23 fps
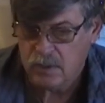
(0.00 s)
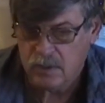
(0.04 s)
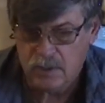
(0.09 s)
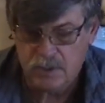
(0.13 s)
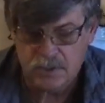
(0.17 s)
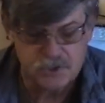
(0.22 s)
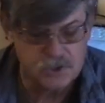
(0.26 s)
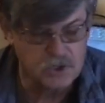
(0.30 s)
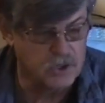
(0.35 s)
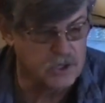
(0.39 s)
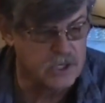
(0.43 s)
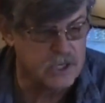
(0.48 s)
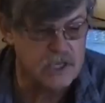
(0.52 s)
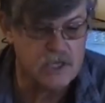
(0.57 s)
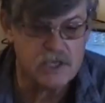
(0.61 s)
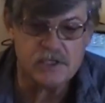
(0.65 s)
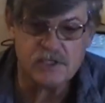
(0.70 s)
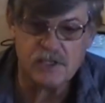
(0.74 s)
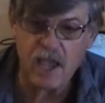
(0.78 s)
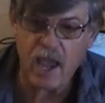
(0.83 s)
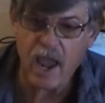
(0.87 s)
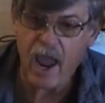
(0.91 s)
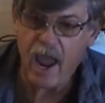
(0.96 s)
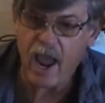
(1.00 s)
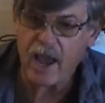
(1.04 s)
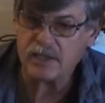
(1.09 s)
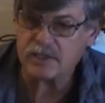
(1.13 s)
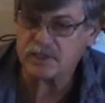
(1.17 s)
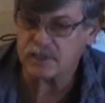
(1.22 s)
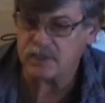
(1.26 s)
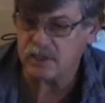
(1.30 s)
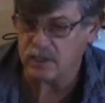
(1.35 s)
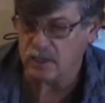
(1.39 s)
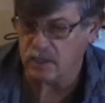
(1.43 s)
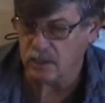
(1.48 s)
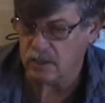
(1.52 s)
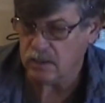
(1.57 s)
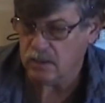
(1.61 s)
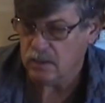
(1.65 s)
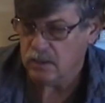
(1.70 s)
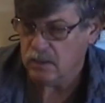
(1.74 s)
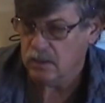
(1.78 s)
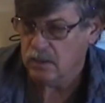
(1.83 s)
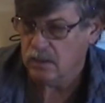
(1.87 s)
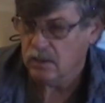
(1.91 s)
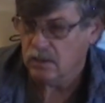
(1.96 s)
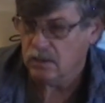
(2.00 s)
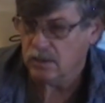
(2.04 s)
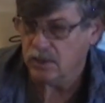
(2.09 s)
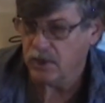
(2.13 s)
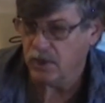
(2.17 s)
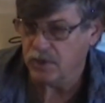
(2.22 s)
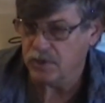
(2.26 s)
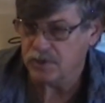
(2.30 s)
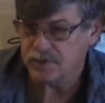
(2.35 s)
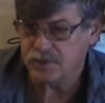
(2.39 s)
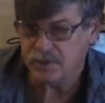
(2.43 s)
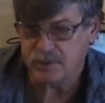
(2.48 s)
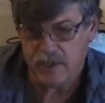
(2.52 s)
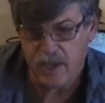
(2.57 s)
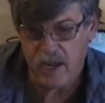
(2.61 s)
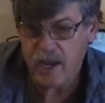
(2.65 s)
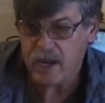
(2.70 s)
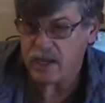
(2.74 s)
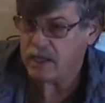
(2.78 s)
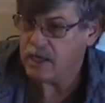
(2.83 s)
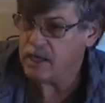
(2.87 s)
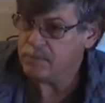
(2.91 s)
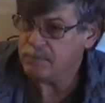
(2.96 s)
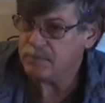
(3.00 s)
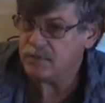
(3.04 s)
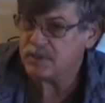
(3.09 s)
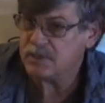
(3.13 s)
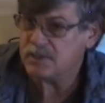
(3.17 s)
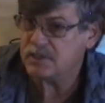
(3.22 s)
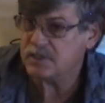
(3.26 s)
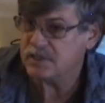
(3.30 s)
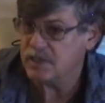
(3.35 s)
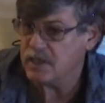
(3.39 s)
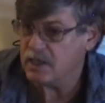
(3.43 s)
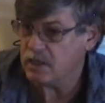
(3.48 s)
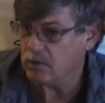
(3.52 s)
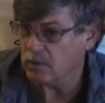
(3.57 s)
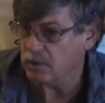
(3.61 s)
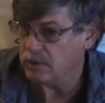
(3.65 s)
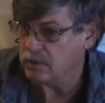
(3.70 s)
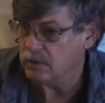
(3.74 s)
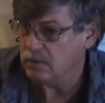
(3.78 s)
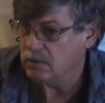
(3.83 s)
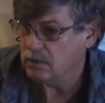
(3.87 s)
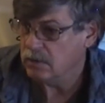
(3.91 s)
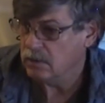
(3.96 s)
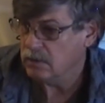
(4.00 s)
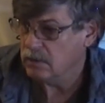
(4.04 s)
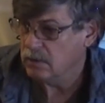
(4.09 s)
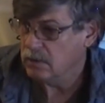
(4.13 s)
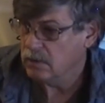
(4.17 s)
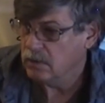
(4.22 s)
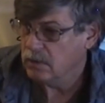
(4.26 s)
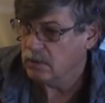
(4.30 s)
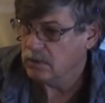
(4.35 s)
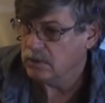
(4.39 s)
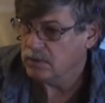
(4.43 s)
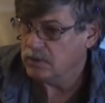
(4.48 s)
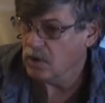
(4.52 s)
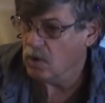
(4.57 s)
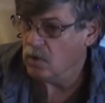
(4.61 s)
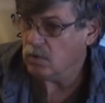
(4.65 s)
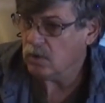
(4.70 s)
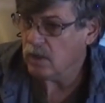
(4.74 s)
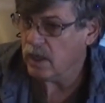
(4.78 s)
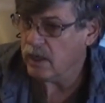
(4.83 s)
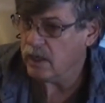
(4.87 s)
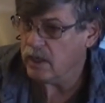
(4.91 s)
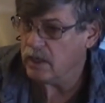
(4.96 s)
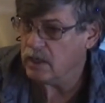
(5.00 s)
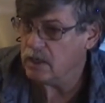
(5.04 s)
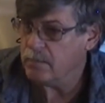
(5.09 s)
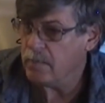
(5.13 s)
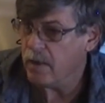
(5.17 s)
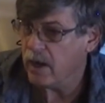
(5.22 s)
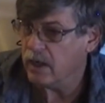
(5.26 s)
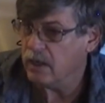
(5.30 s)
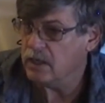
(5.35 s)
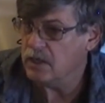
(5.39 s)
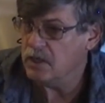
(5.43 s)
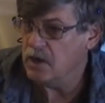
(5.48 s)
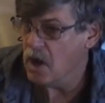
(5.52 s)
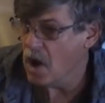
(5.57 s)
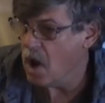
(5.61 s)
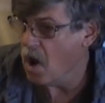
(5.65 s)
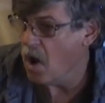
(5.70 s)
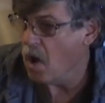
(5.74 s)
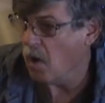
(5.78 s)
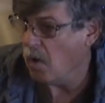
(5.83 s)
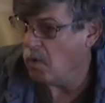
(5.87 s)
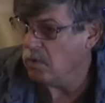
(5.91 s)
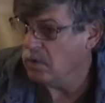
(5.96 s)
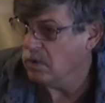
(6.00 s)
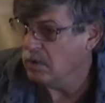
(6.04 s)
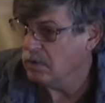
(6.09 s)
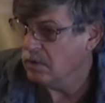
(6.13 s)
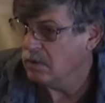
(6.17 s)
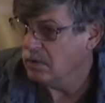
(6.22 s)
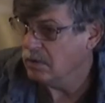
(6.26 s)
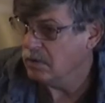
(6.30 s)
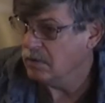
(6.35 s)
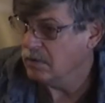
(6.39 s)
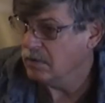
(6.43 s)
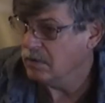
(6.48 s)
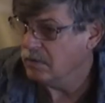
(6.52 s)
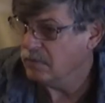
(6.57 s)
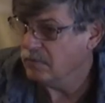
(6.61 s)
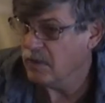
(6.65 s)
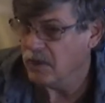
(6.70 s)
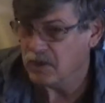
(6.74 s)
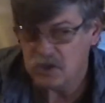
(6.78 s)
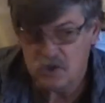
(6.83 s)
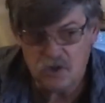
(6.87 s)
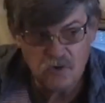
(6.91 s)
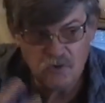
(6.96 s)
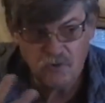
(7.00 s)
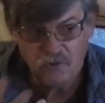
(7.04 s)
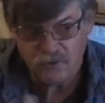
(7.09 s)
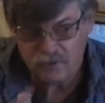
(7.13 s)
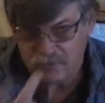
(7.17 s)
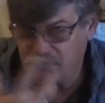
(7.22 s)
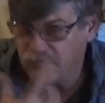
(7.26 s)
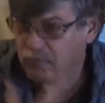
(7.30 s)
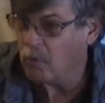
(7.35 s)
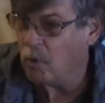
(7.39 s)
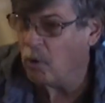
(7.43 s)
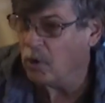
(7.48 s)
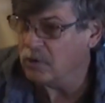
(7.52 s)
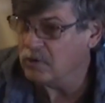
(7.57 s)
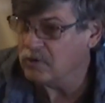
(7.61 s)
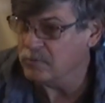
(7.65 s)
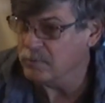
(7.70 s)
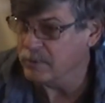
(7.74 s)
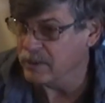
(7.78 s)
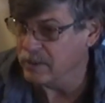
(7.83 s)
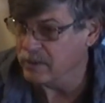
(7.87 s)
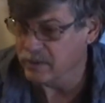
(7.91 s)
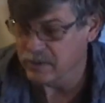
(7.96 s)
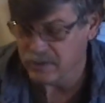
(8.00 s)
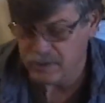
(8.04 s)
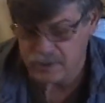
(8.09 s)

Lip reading: So he's asking, he says, hey, keep this a secret. Don't let anybody know that you've informed me of